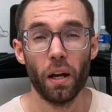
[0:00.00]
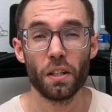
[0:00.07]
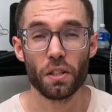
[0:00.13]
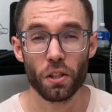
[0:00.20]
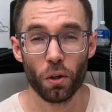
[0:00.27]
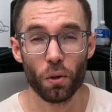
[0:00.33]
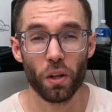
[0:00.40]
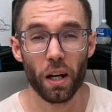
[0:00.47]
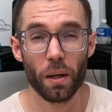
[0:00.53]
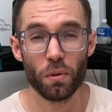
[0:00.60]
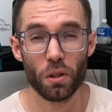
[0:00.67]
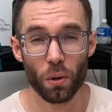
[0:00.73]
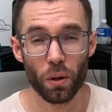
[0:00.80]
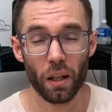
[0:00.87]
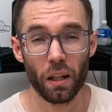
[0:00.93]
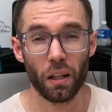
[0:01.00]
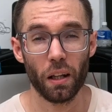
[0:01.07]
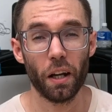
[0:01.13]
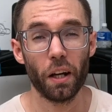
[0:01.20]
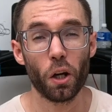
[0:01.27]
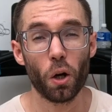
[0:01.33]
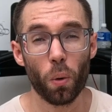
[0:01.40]
so that I'm
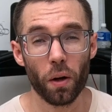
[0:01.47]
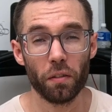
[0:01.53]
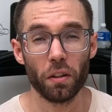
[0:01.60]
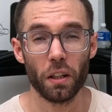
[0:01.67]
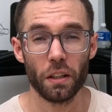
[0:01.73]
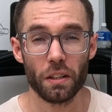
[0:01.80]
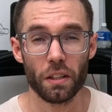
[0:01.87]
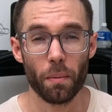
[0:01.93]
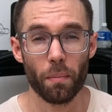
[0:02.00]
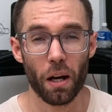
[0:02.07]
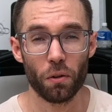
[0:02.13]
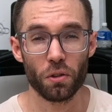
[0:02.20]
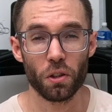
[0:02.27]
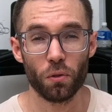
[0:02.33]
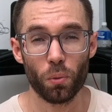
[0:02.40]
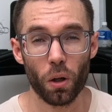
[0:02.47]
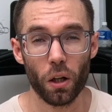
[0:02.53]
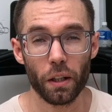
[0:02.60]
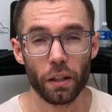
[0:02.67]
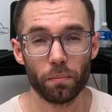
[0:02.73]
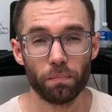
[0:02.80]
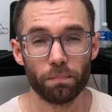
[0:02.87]
doing an equivalent amount of
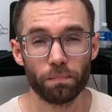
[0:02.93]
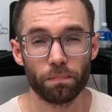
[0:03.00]
work.